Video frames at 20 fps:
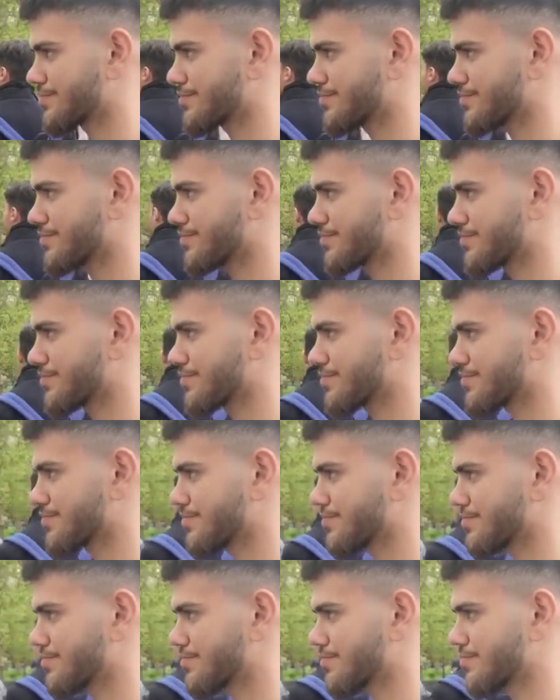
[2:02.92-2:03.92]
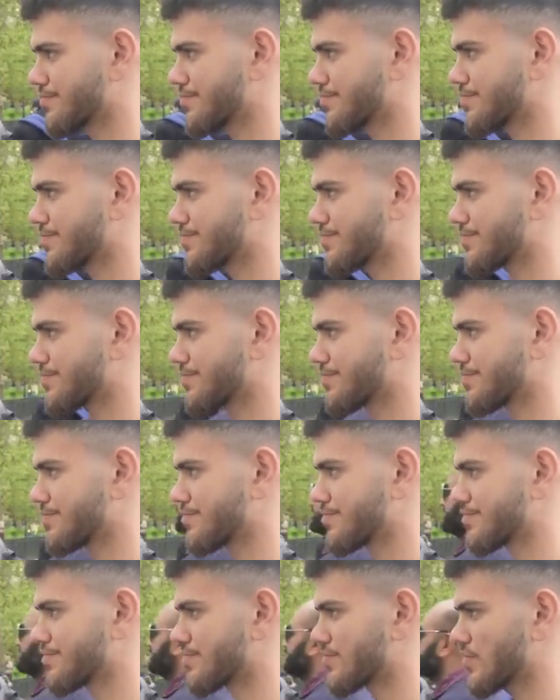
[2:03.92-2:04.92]

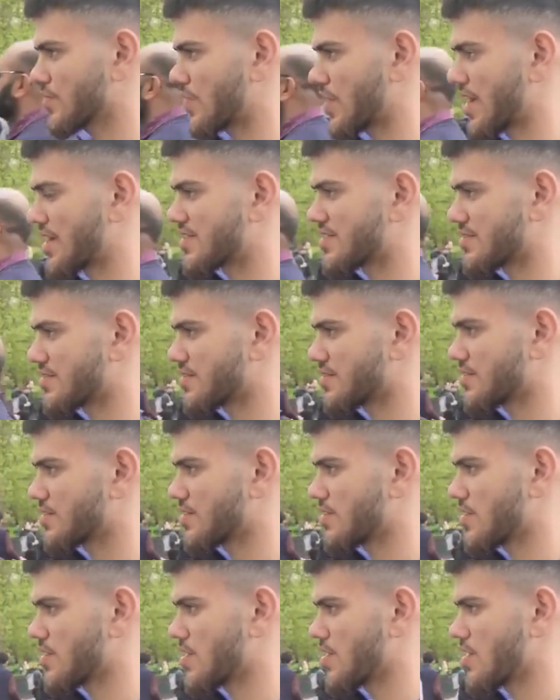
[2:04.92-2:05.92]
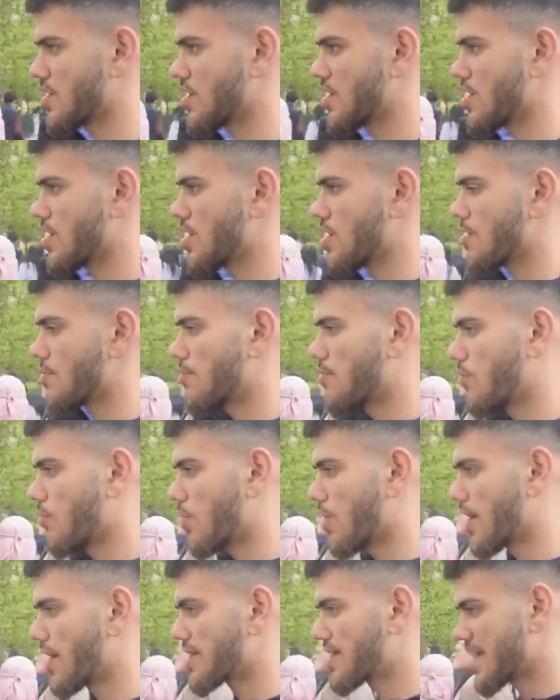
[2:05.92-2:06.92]

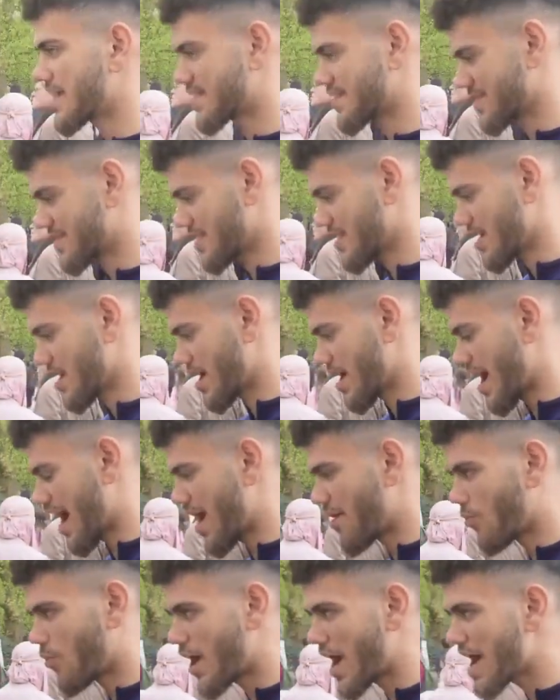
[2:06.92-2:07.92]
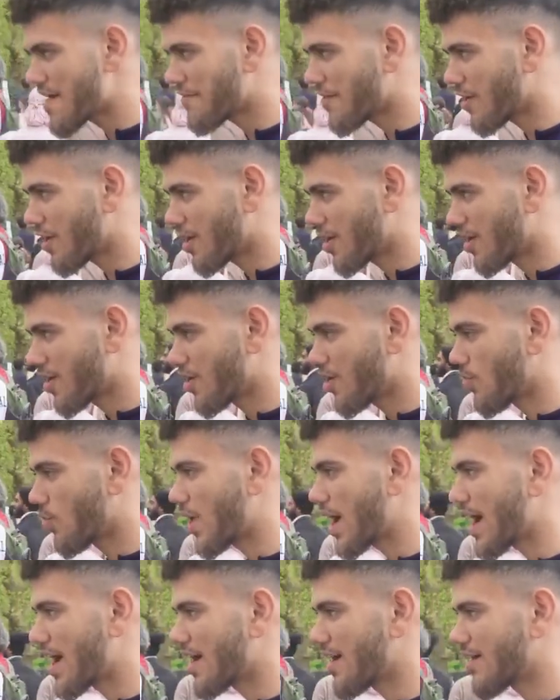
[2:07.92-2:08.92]

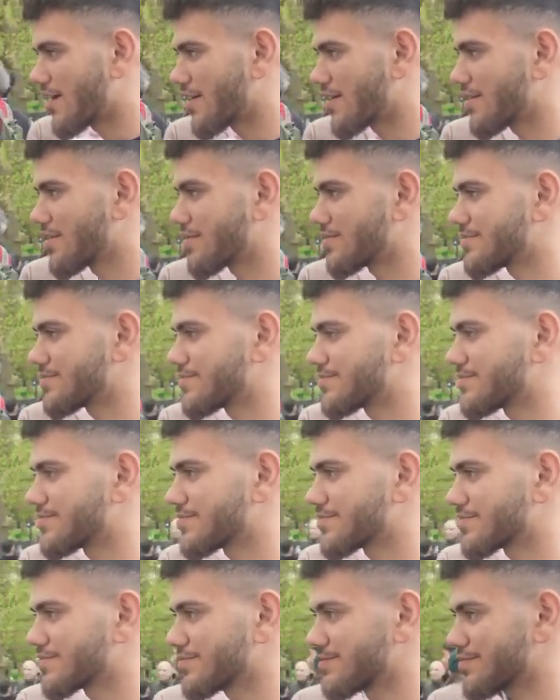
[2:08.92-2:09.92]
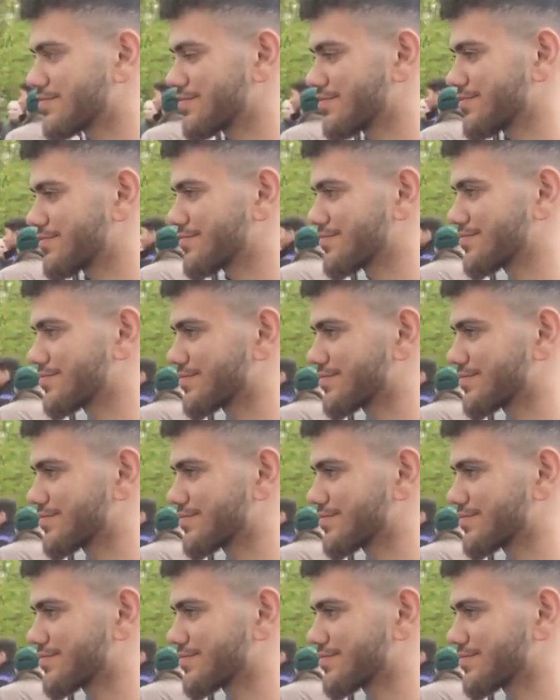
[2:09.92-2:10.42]
[no speech]